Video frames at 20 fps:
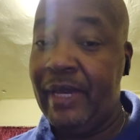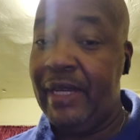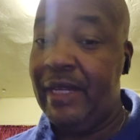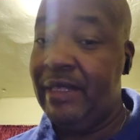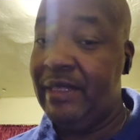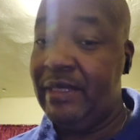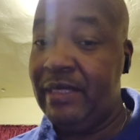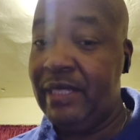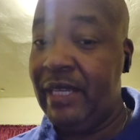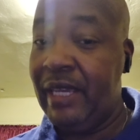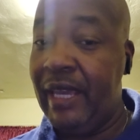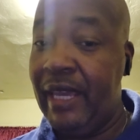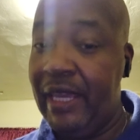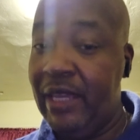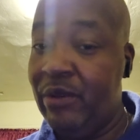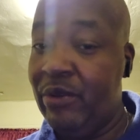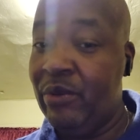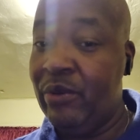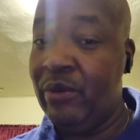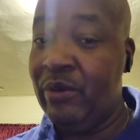I didn't say,
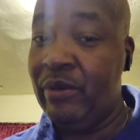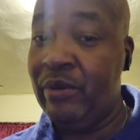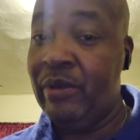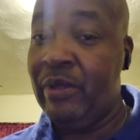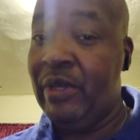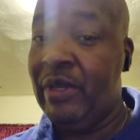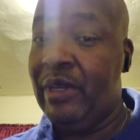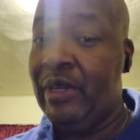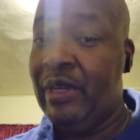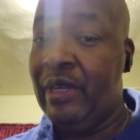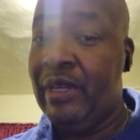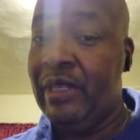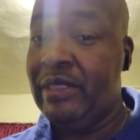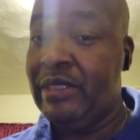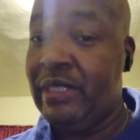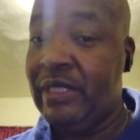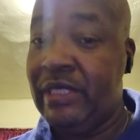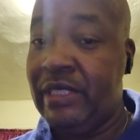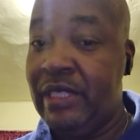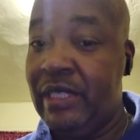"Hey Google
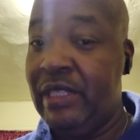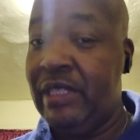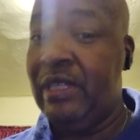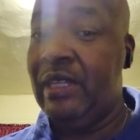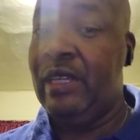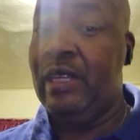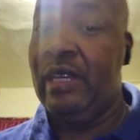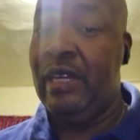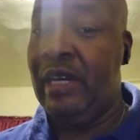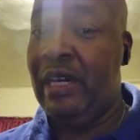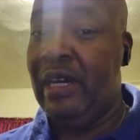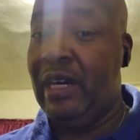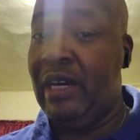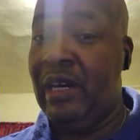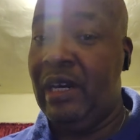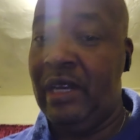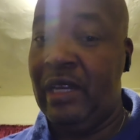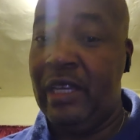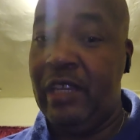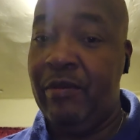Assistant,
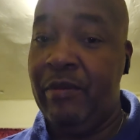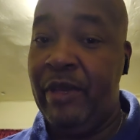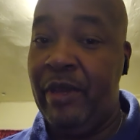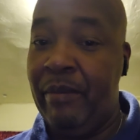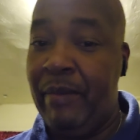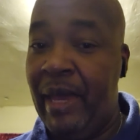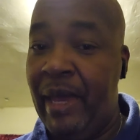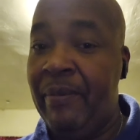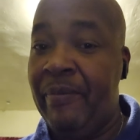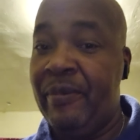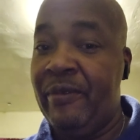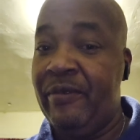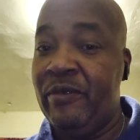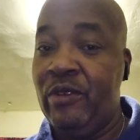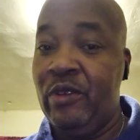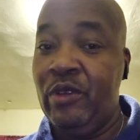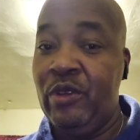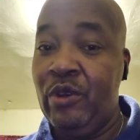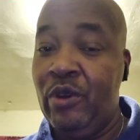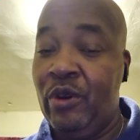uh, give me a map of
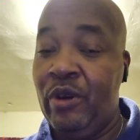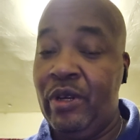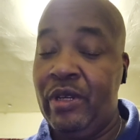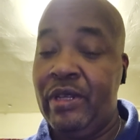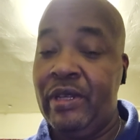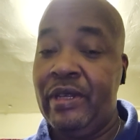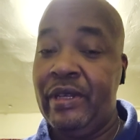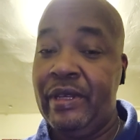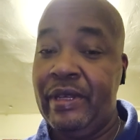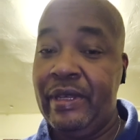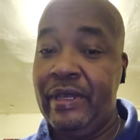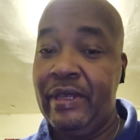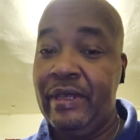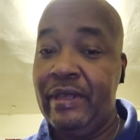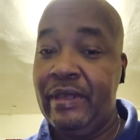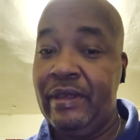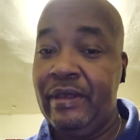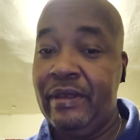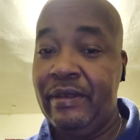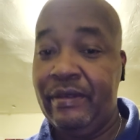New York,"
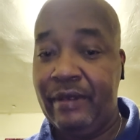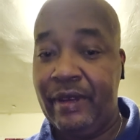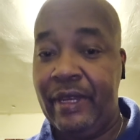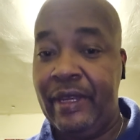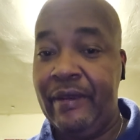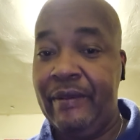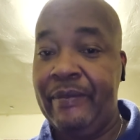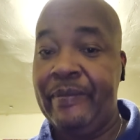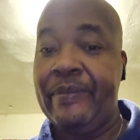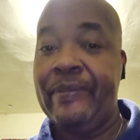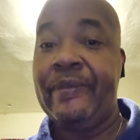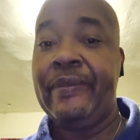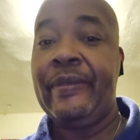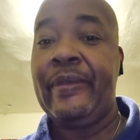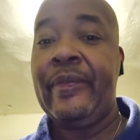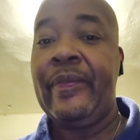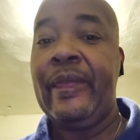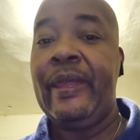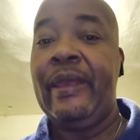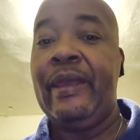right?
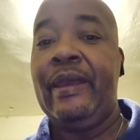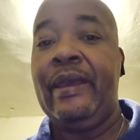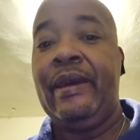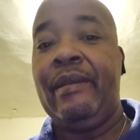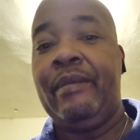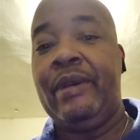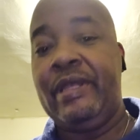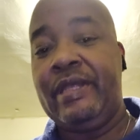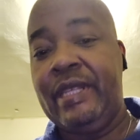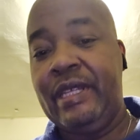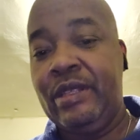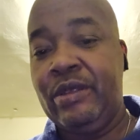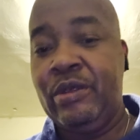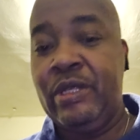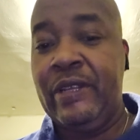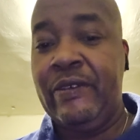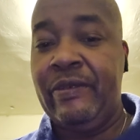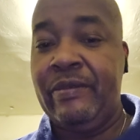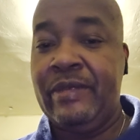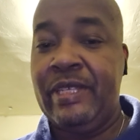But they'll
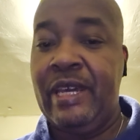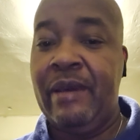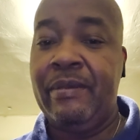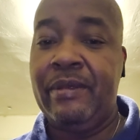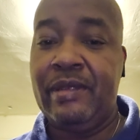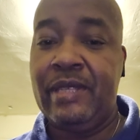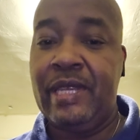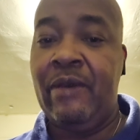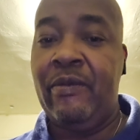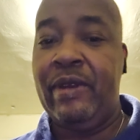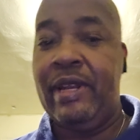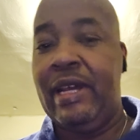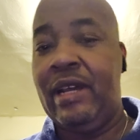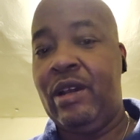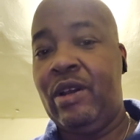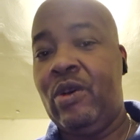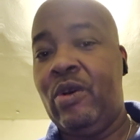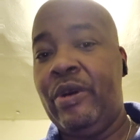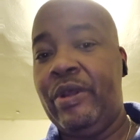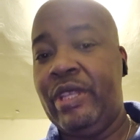do that from time to time. When
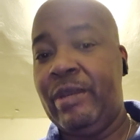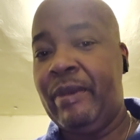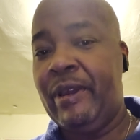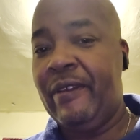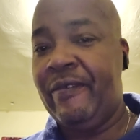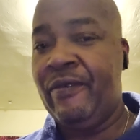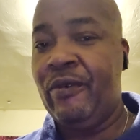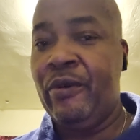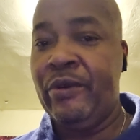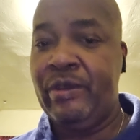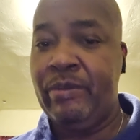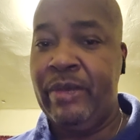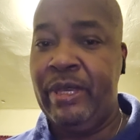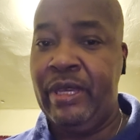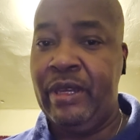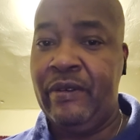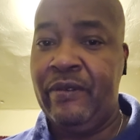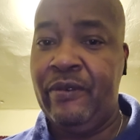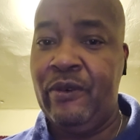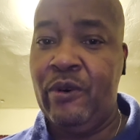I go into my phone to
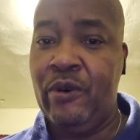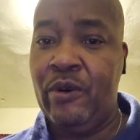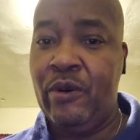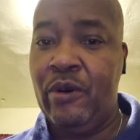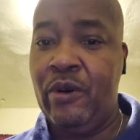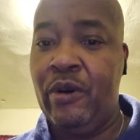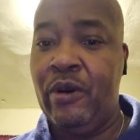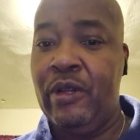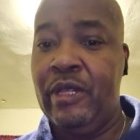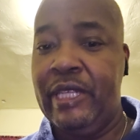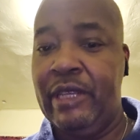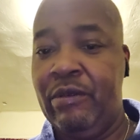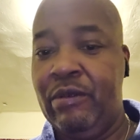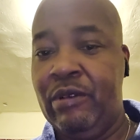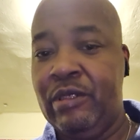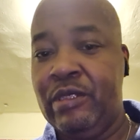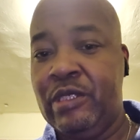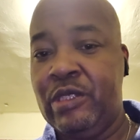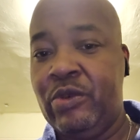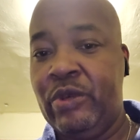make a phone call, they
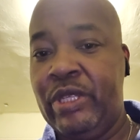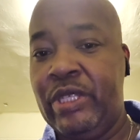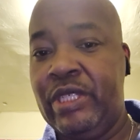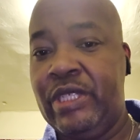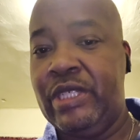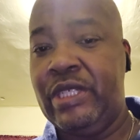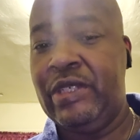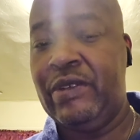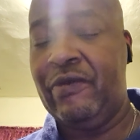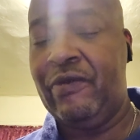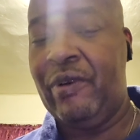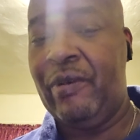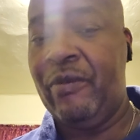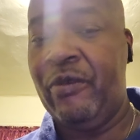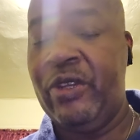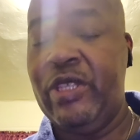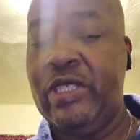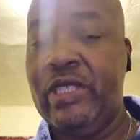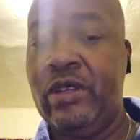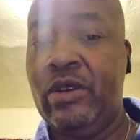will switch from
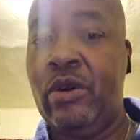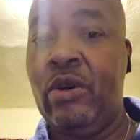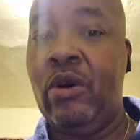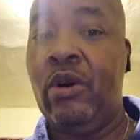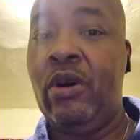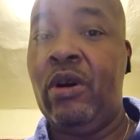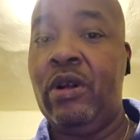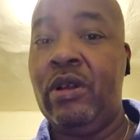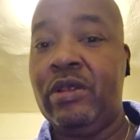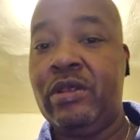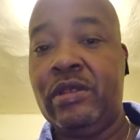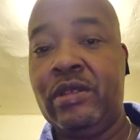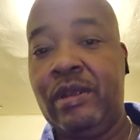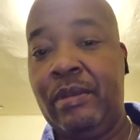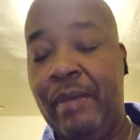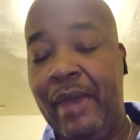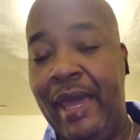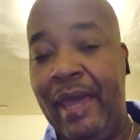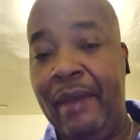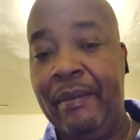recent call to
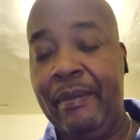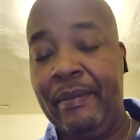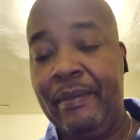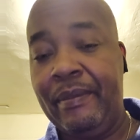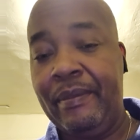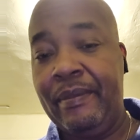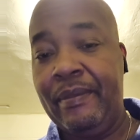the map.